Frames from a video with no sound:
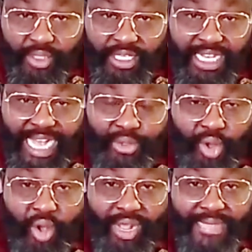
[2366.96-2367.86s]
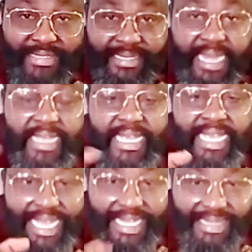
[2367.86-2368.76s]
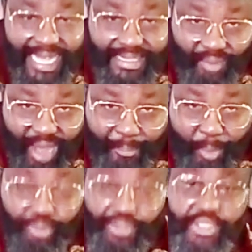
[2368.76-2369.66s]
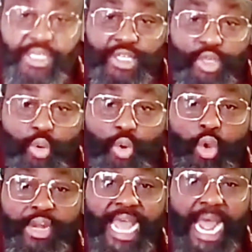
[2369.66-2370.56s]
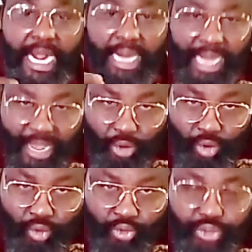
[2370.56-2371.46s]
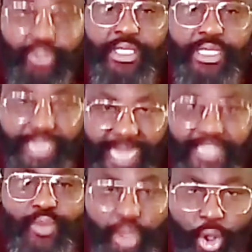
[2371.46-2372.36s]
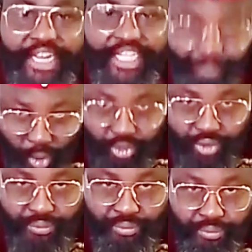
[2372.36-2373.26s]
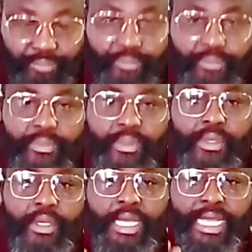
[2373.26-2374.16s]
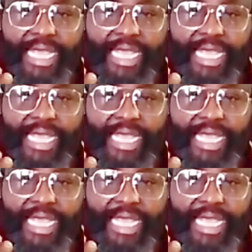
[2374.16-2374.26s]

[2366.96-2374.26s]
Kaduna or Katsina. In that dry port, you will go there and clear your goods. Yes, we call it port. In